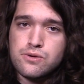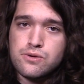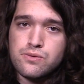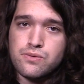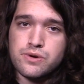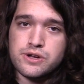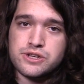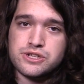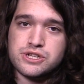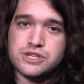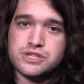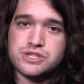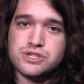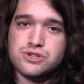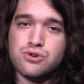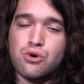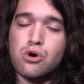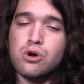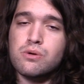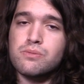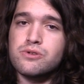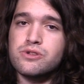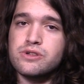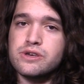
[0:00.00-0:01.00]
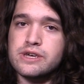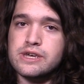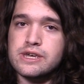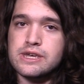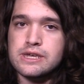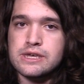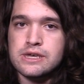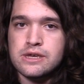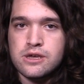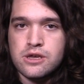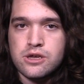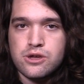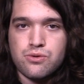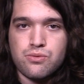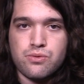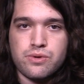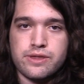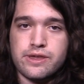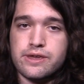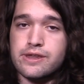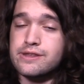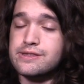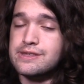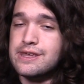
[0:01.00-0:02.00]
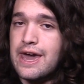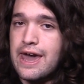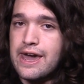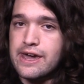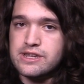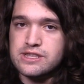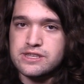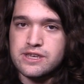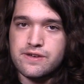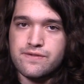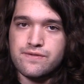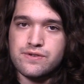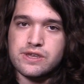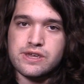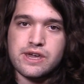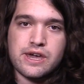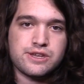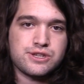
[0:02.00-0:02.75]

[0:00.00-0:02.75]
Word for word: which is normally related to activity.